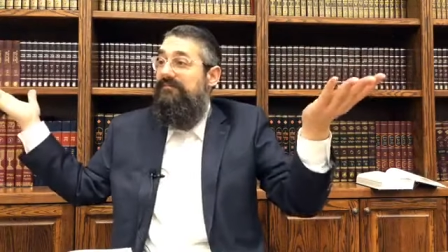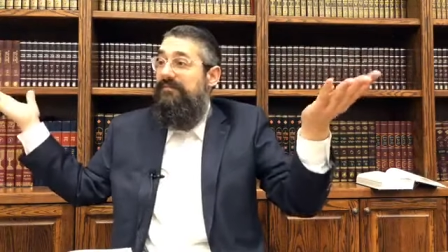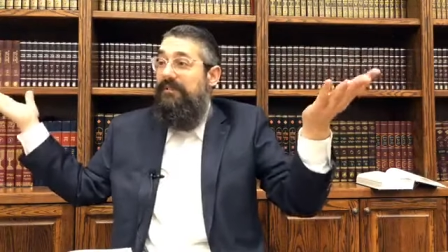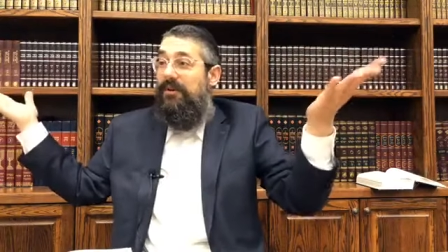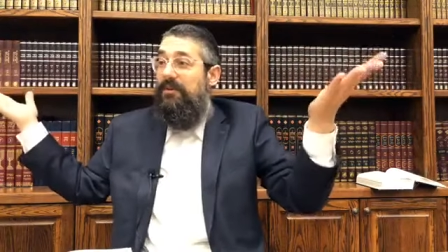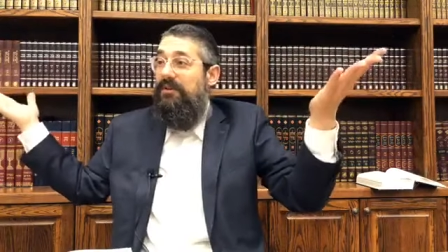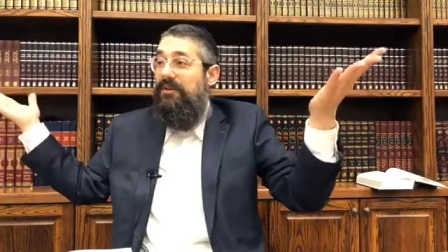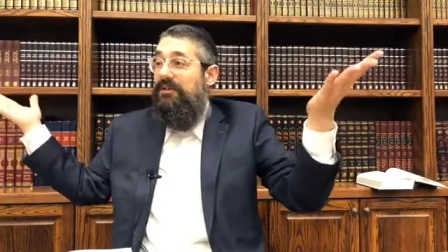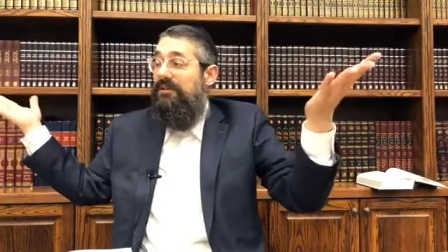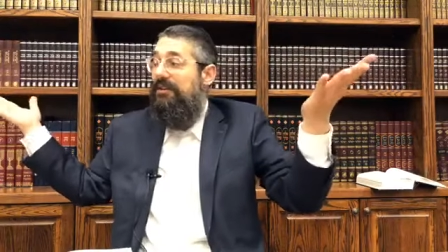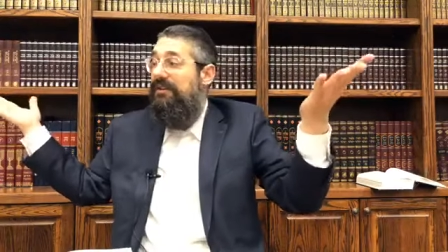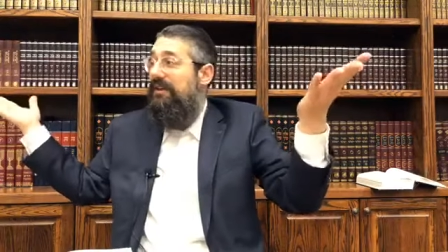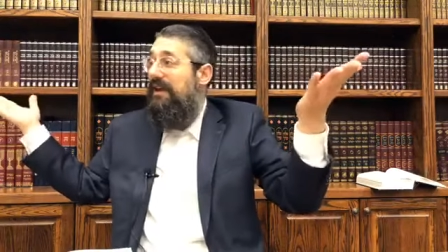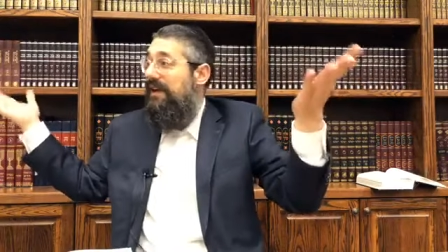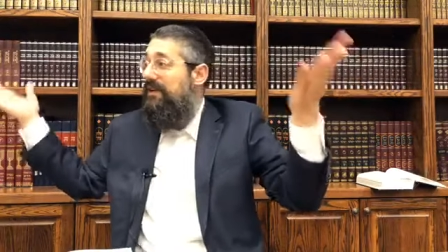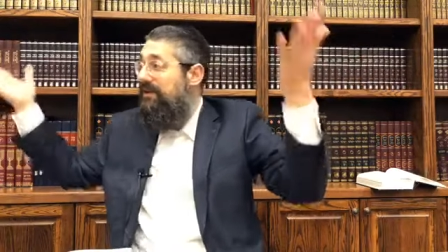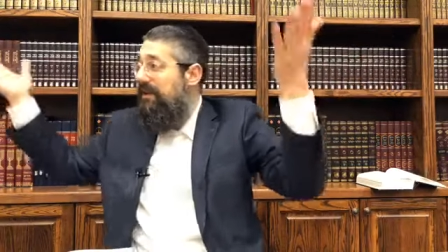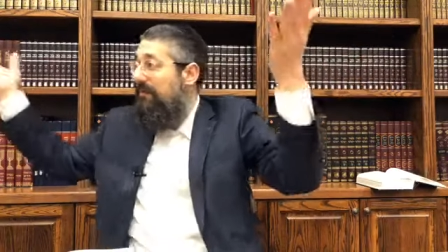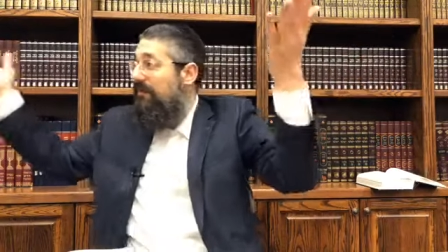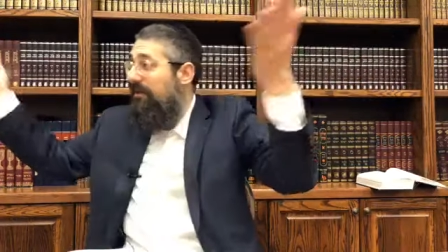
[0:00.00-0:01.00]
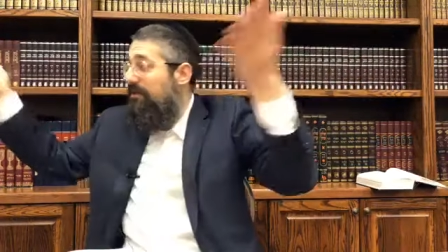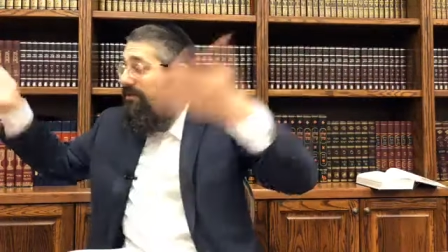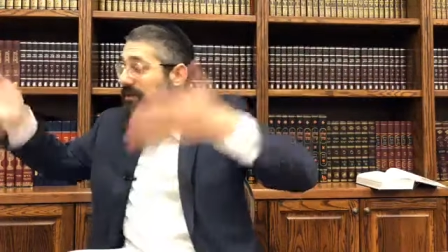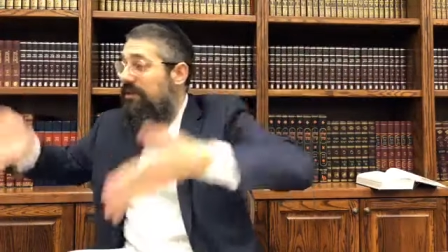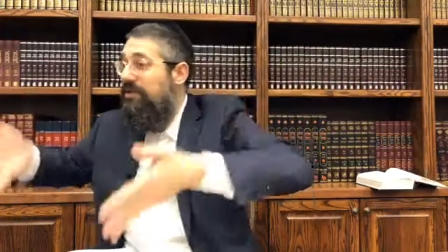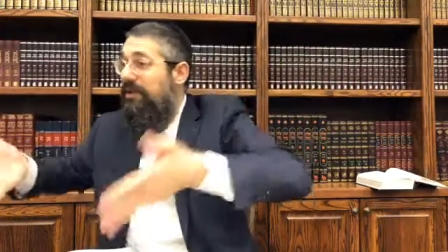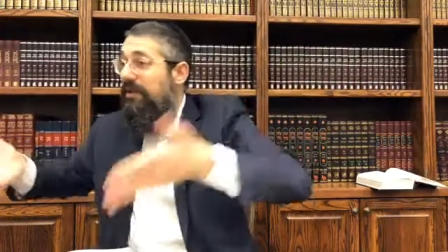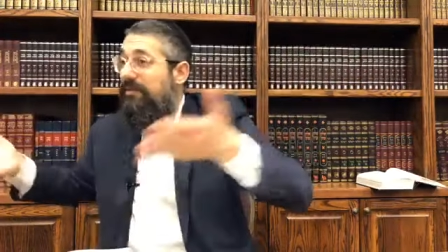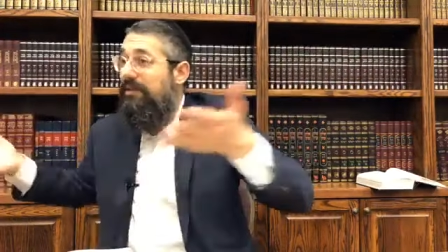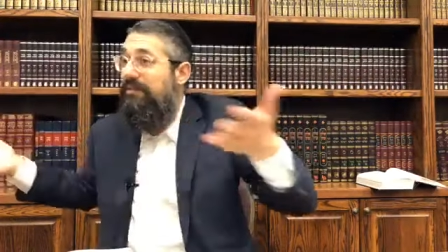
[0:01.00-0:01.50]
No good. Hashem wants the
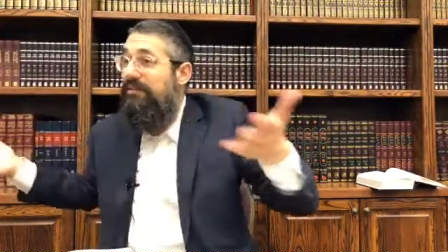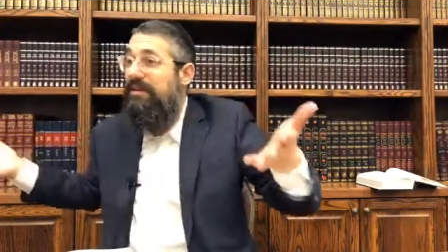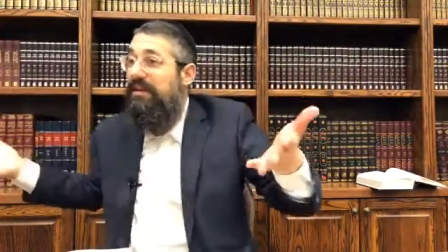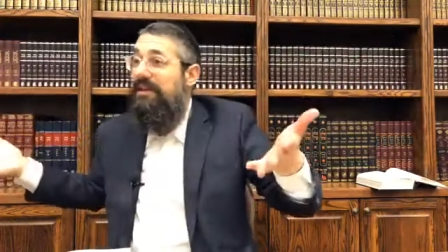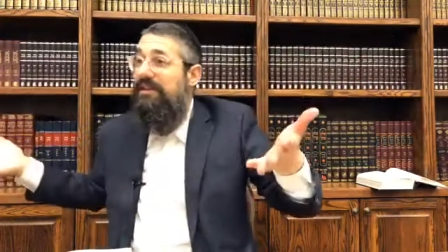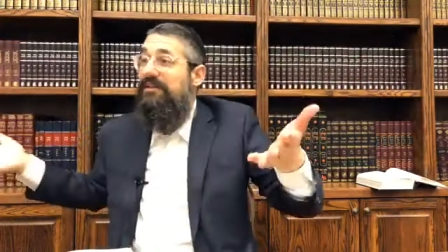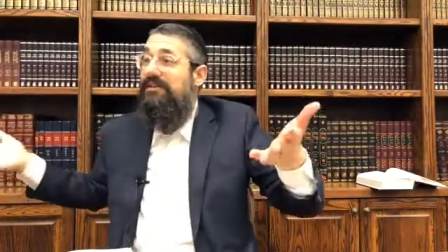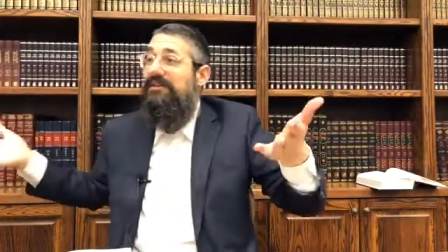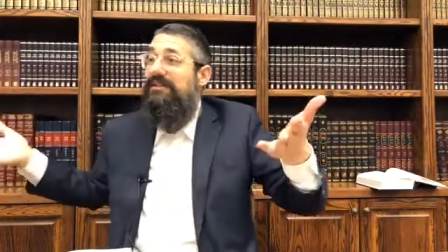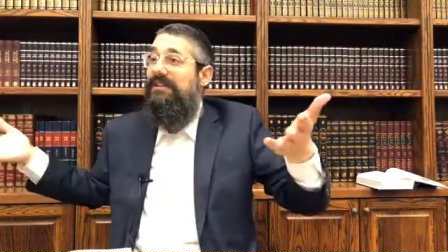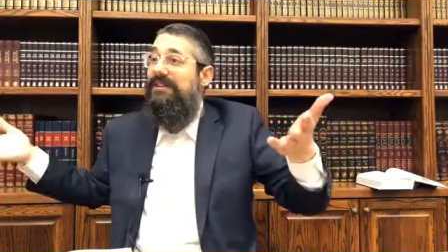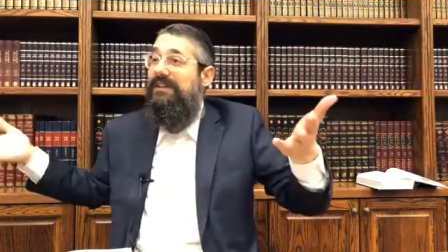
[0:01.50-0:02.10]
Neshama to be here.